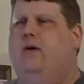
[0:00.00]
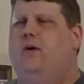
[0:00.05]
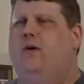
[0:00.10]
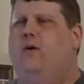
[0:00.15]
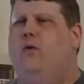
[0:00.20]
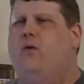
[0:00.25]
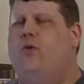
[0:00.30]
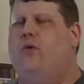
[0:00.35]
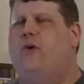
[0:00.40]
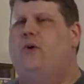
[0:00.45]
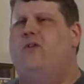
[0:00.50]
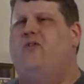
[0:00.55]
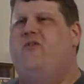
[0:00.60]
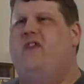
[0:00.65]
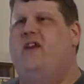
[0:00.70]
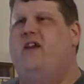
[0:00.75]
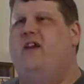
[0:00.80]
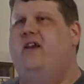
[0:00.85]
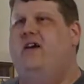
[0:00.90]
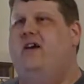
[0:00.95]
Or
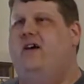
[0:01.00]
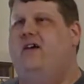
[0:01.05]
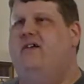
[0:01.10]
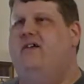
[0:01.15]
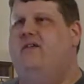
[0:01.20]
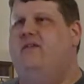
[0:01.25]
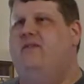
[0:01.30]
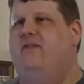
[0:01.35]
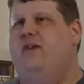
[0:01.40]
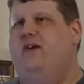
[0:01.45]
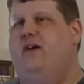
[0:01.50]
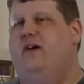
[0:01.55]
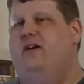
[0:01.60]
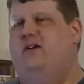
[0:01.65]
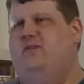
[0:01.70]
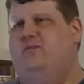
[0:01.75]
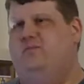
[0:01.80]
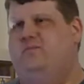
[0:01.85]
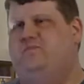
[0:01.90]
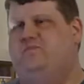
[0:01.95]
think of
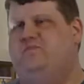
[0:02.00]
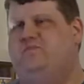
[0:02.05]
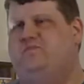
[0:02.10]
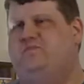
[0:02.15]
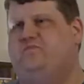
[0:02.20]
um,